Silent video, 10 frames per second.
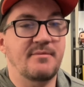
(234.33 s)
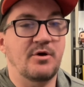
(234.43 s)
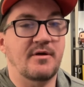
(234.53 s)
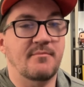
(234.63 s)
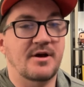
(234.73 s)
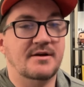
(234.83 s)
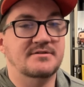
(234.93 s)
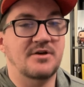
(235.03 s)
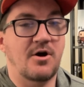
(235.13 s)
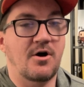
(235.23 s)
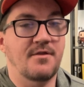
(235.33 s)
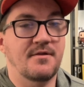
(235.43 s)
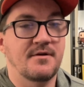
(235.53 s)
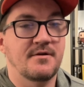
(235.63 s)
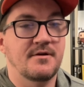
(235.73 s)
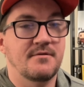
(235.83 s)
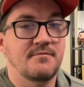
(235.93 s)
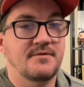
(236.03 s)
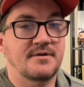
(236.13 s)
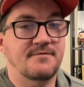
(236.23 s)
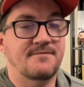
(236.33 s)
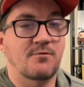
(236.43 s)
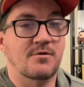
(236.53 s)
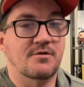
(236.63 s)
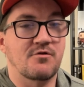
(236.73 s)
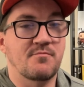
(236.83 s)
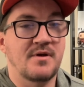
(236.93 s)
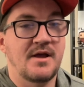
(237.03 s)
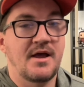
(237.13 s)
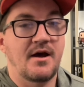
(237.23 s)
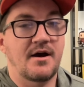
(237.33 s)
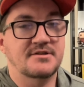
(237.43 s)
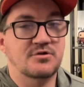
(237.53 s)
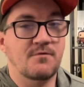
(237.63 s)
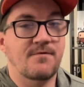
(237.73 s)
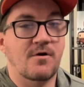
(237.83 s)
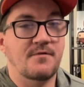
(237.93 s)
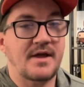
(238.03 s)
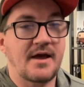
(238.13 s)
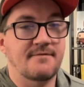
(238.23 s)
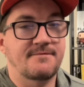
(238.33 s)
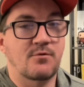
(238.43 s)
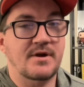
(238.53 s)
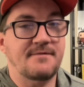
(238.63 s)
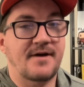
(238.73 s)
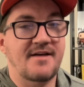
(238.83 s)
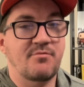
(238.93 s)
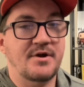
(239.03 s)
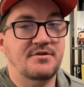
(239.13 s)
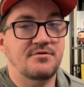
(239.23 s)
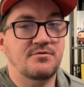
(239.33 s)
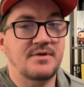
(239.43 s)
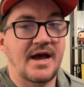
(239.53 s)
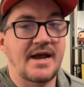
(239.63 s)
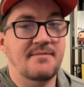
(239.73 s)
million on the forward group. So far, they have $45.29